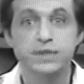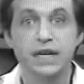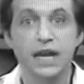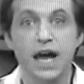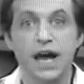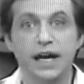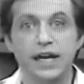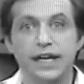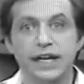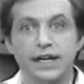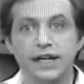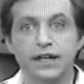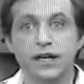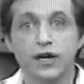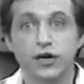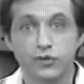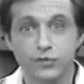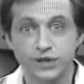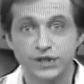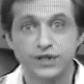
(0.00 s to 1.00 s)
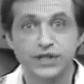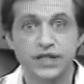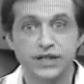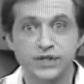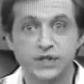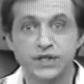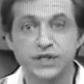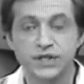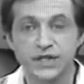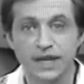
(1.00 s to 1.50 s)
lock key, which does
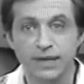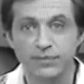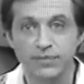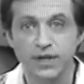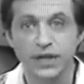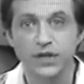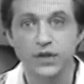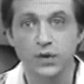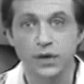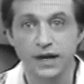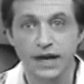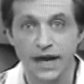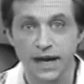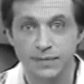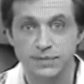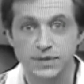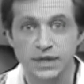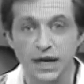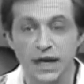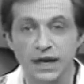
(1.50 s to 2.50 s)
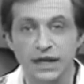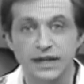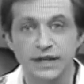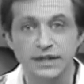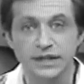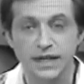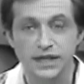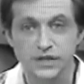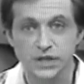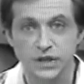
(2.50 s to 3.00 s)
the same thing your caps lock key
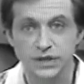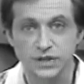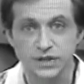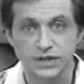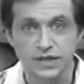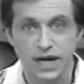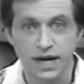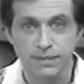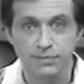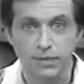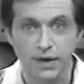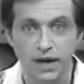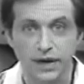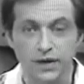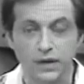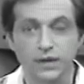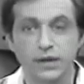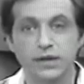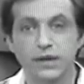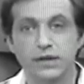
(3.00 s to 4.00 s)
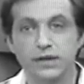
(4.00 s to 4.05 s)
does on your typewriter.